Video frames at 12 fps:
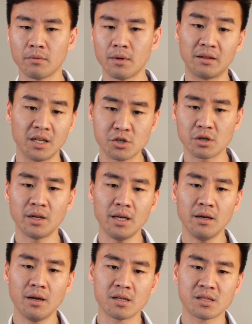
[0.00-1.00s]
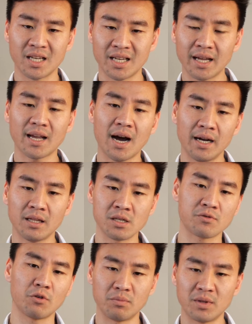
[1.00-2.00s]
Additionally, seeking
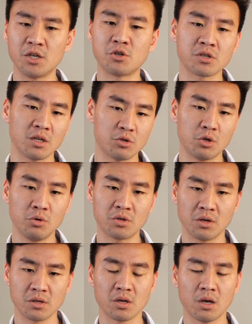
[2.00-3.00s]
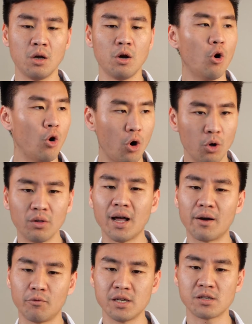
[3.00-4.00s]
guidance from teachers and tutors or
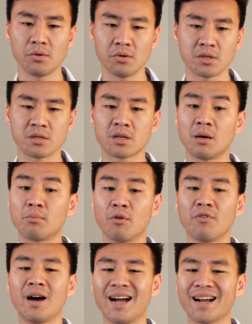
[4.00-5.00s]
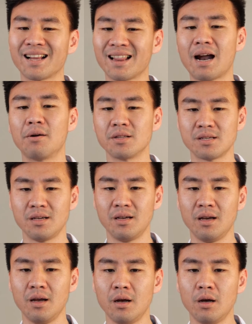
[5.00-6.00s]
online resources can provide a
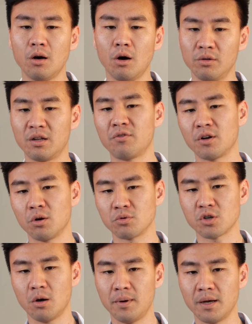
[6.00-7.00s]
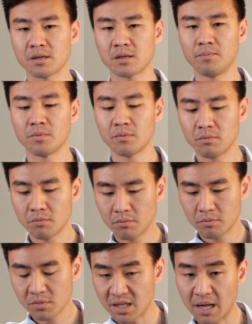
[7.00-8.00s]
clarity on difficult topics,
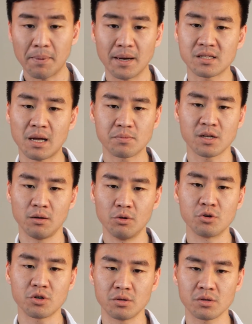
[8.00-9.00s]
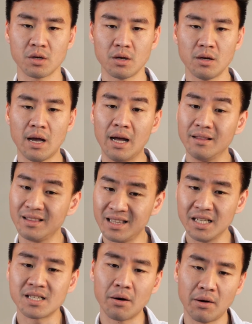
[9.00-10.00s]
step by step solutions, and
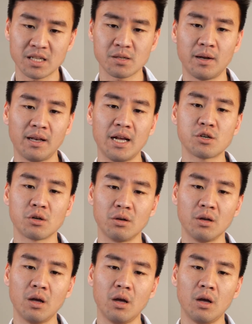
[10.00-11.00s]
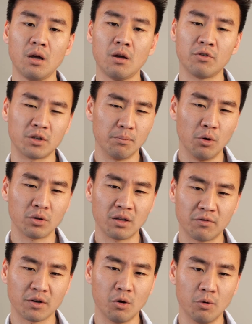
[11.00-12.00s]
detailed explanation for the more
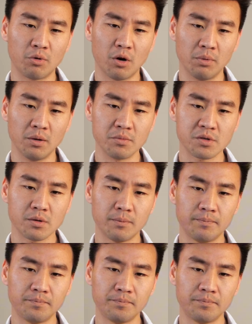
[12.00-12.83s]
difficult problems.